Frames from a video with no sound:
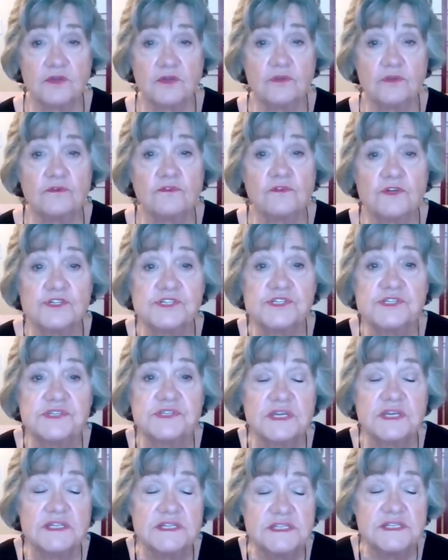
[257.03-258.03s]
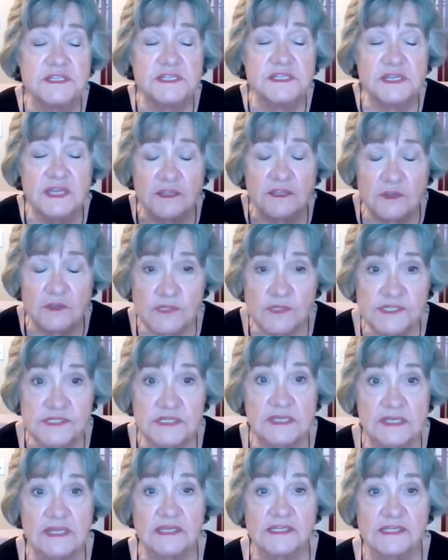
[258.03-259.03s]
The universe is
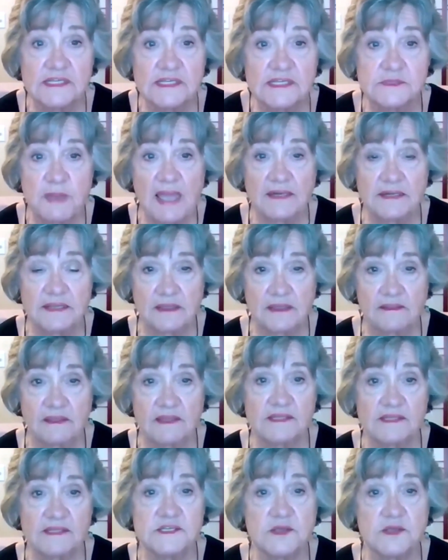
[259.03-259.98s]
continuously expanding,